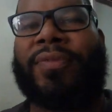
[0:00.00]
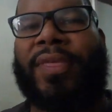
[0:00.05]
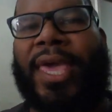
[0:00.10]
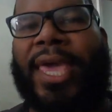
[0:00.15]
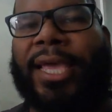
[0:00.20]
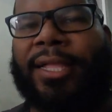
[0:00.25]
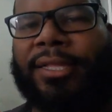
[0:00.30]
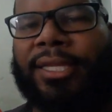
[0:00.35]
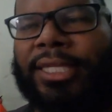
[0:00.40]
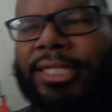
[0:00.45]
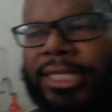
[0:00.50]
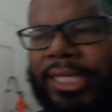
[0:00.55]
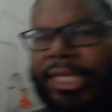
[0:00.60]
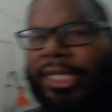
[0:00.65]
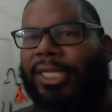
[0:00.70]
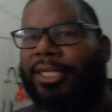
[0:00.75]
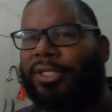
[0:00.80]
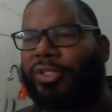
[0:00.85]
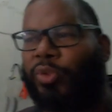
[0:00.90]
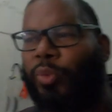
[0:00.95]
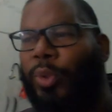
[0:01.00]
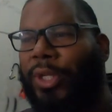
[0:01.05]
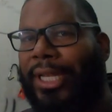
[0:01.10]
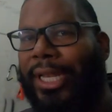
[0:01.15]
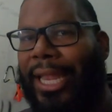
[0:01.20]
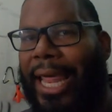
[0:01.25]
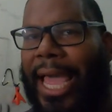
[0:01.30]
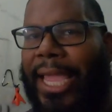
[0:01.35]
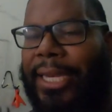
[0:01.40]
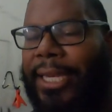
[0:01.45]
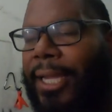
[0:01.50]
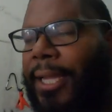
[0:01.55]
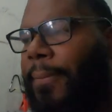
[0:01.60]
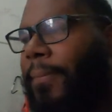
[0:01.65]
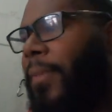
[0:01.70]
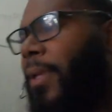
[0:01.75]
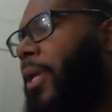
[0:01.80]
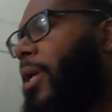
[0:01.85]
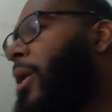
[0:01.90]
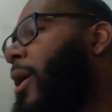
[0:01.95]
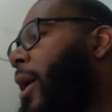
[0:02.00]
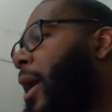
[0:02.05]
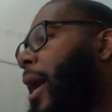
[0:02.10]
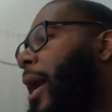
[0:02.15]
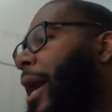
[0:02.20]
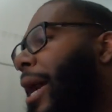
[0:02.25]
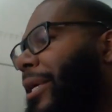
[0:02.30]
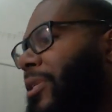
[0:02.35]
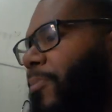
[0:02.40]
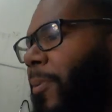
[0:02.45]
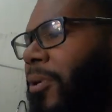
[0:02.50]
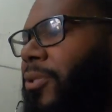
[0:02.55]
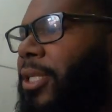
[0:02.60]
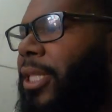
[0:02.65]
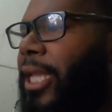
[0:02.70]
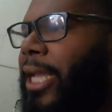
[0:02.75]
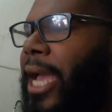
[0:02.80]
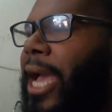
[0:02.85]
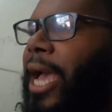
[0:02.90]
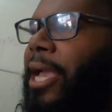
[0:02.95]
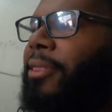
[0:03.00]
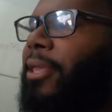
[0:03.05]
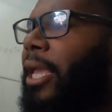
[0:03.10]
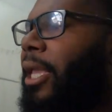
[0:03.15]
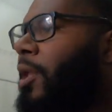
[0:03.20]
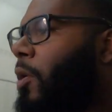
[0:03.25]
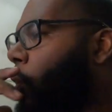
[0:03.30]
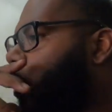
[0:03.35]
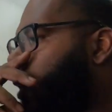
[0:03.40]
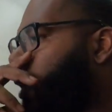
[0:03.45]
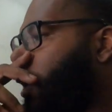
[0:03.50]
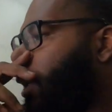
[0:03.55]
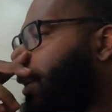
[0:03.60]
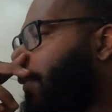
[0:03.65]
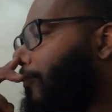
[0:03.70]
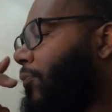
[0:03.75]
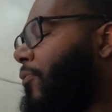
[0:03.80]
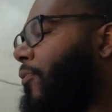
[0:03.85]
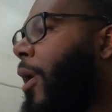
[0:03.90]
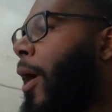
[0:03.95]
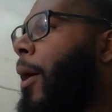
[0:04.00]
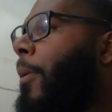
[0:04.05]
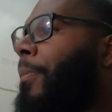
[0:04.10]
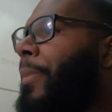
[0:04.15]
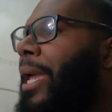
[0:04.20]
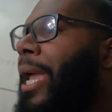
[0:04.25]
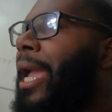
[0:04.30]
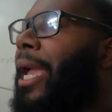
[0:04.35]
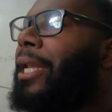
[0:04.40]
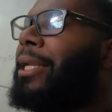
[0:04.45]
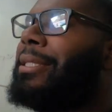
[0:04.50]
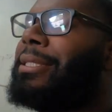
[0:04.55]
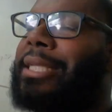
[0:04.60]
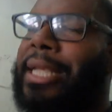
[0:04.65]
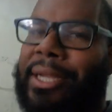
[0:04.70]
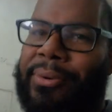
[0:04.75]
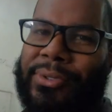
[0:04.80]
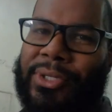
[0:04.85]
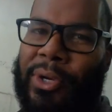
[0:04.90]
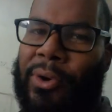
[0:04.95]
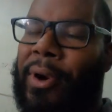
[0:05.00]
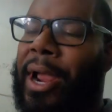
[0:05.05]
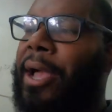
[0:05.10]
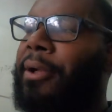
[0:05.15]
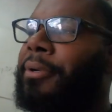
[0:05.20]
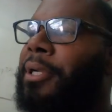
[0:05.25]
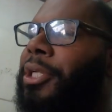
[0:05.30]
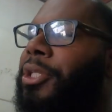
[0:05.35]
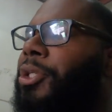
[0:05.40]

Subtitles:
of the LEDs would light up. I spoke to the guy that he ordered them from, and he said it was a ground